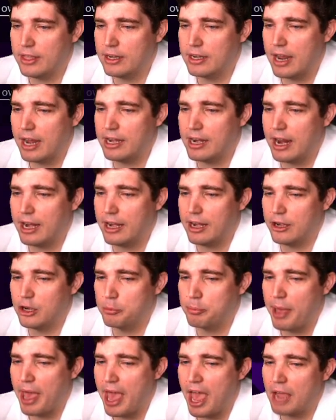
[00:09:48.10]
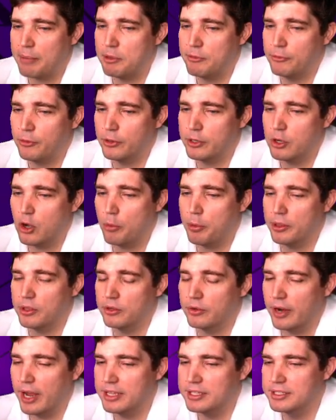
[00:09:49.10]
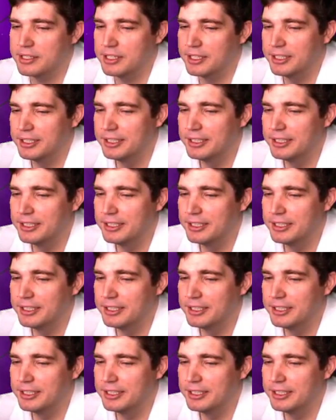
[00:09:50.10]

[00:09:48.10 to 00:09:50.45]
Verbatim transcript: the ninety-nine in your pack before you open the rest.